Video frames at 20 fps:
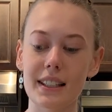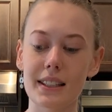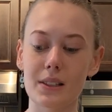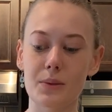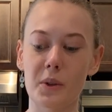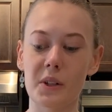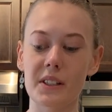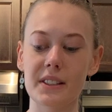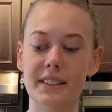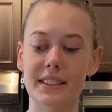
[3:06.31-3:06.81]
as
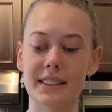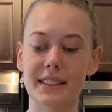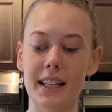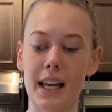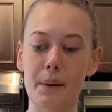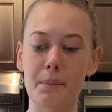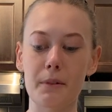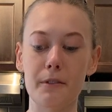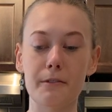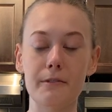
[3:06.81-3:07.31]
well as the
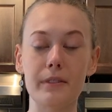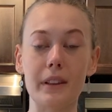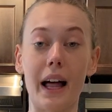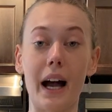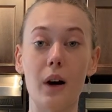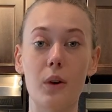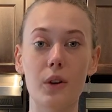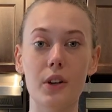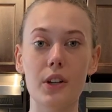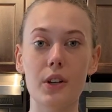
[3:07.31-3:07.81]
type of
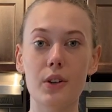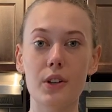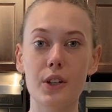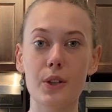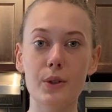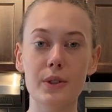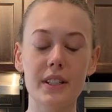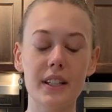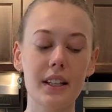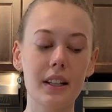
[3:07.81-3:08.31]
flour you're
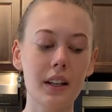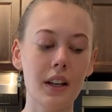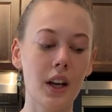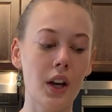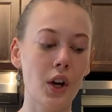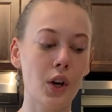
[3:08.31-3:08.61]
using,